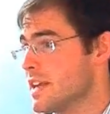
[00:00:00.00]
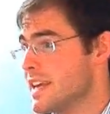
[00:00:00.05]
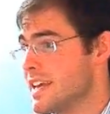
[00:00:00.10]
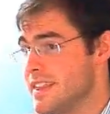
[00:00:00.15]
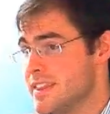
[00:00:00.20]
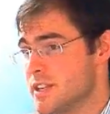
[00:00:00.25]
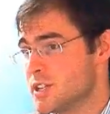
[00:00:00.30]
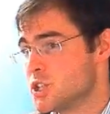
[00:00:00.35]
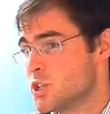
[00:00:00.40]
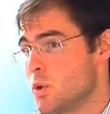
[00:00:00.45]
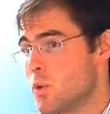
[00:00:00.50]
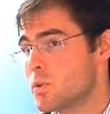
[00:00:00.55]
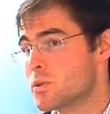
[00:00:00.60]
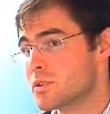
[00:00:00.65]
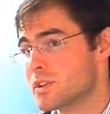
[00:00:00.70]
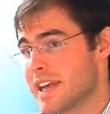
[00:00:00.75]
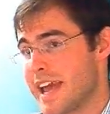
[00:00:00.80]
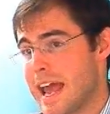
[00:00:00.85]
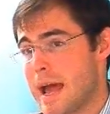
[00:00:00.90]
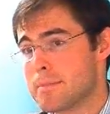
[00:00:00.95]
in the shoulder
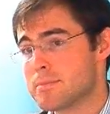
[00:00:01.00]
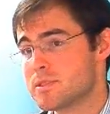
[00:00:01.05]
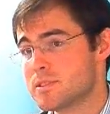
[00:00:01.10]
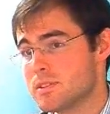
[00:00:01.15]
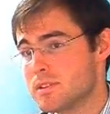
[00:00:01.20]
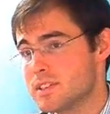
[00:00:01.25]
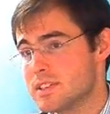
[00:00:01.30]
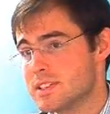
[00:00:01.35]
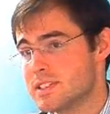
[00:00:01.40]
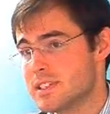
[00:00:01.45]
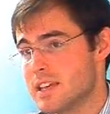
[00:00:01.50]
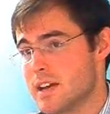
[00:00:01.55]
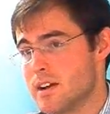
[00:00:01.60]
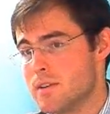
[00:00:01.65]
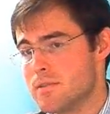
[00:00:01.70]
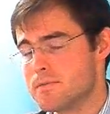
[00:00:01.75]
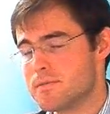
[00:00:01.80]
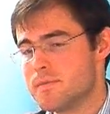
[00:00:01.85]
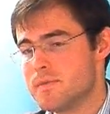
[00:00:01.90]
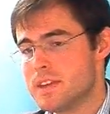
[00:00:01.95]
capsule itself.